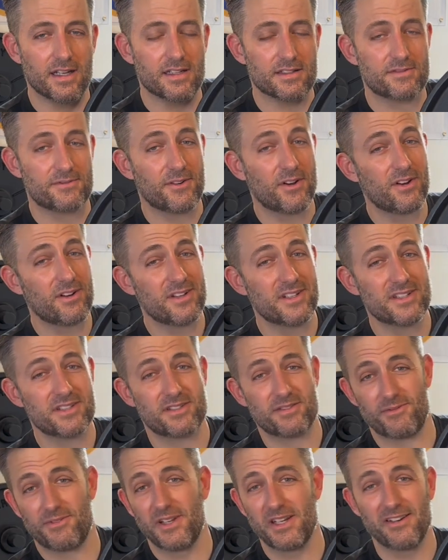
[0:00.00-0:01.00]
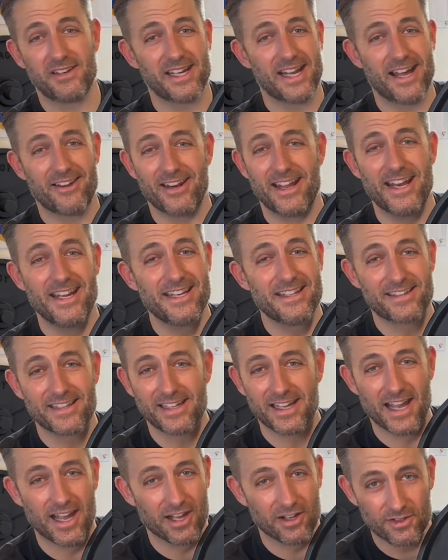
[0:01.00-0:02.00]
As far as figuring out
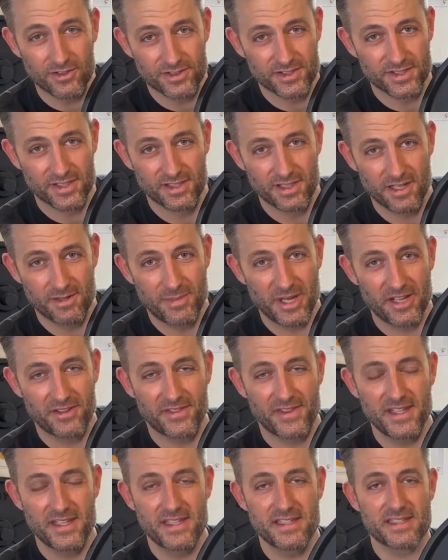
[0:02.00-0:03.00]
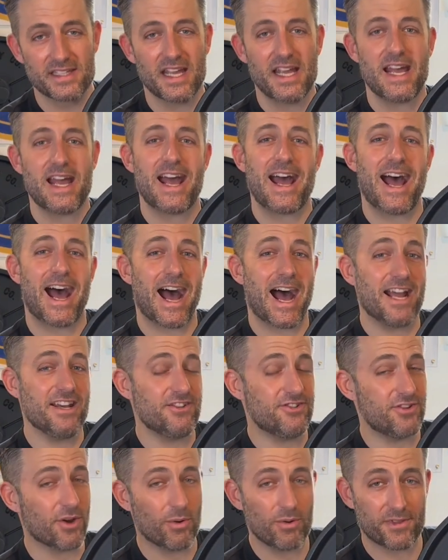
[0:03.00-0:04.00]
anything else about these, I
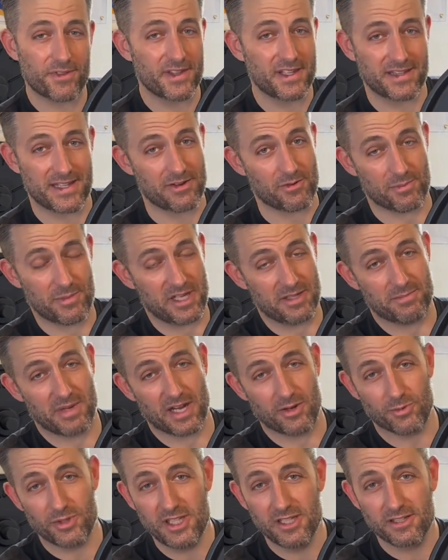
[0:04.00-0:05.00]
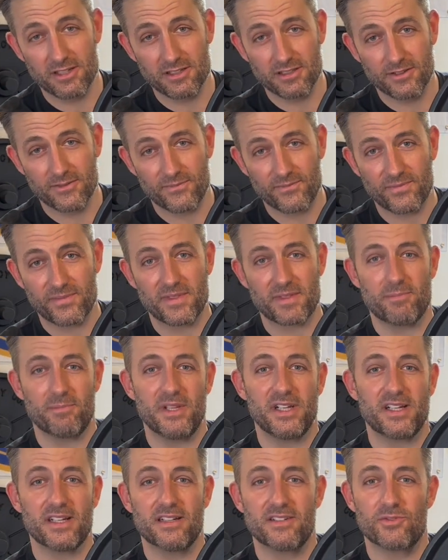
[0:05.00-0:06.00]
don't think they were made by Weider,
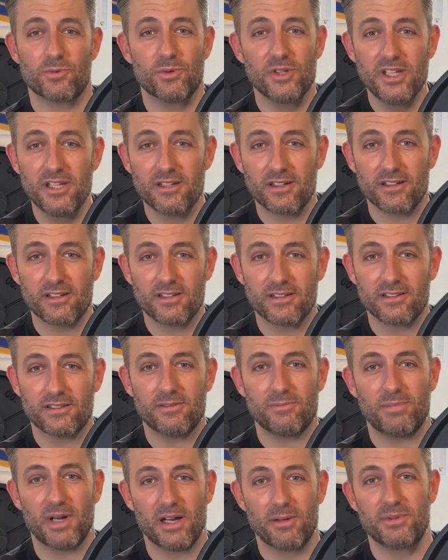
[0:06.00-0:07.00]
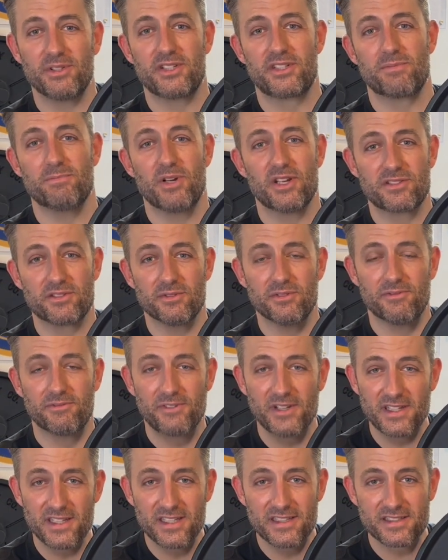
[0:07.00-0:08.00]
because Weider published Muscle and
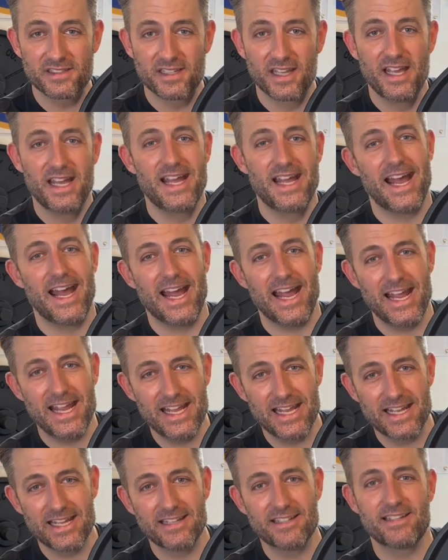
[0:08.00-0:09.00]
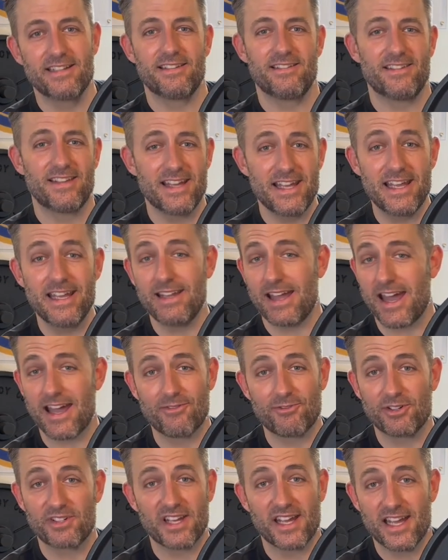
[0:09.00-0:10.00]
Fitness, and they
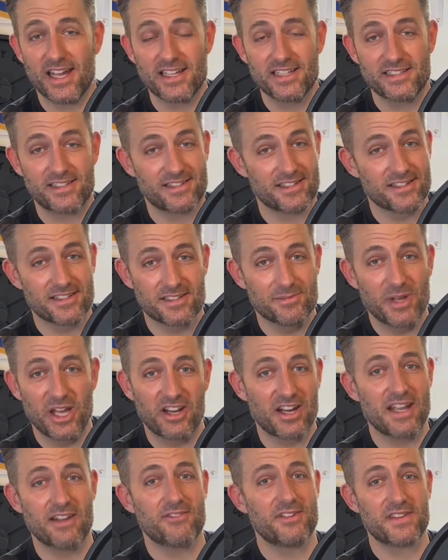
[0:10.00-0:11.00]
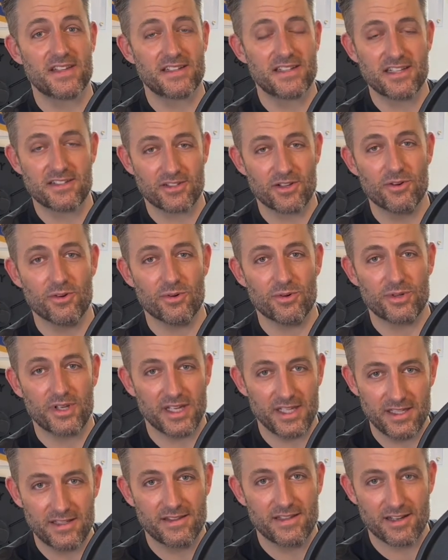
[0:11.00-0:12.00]
advertised just about everything they sold
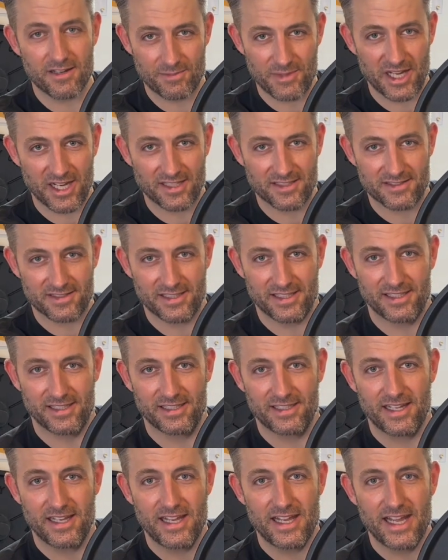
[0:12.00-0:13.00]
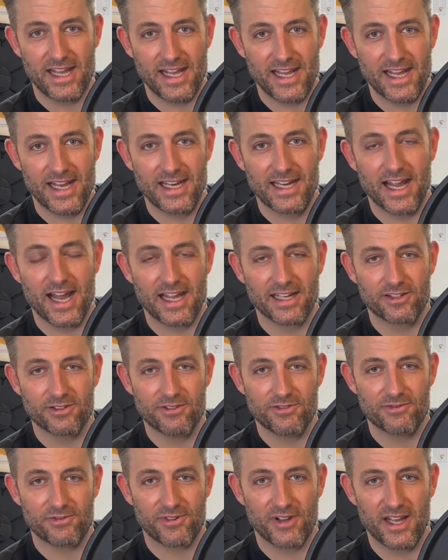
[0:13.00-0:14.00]
in their magazine, and I
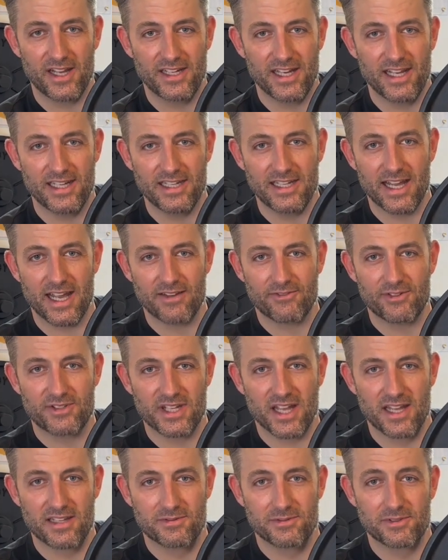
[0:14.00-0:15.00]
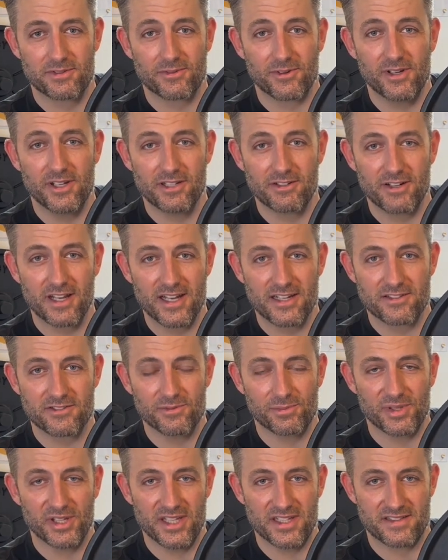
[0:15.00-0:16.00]
couldn't find any advertisements for international
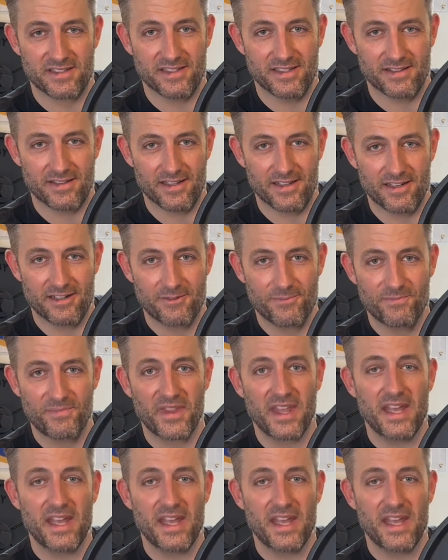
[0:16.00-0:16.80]
plates in there.